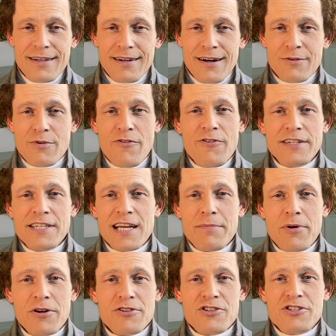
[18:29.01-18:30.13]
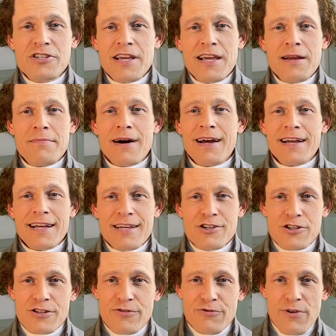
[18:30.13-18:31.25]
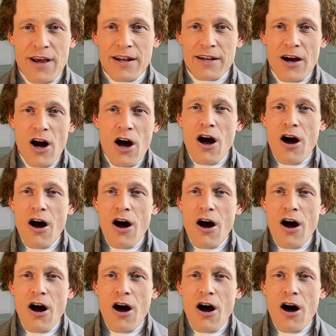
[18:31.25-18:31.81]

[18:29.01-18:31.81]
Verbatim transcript: on reflecting upon seeing my ancient friend